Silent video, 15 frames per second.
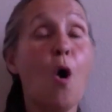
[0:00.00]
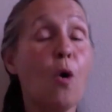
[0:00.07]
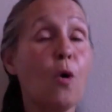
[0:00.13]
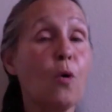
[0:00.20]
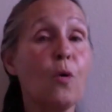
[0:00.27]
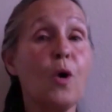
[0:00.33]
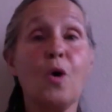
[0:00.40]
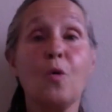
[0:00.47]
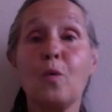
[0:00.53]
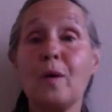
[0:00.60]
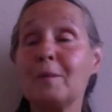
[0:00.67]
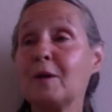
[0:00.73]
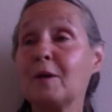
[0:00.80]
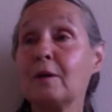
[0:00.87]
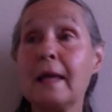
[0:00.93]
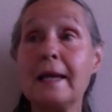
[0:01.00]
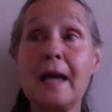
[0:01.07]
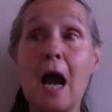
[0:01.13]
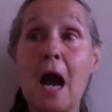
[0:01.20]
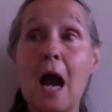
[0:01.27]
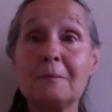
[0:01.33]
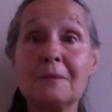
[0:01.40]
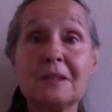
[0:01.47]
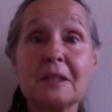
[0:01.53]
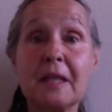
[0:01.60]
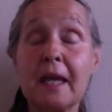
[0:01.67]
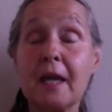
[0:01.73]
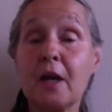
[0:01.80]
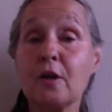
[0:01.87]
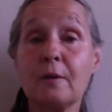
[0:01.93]
Or women are like, I'm
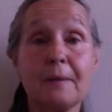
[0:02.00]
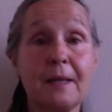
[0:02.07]
scared.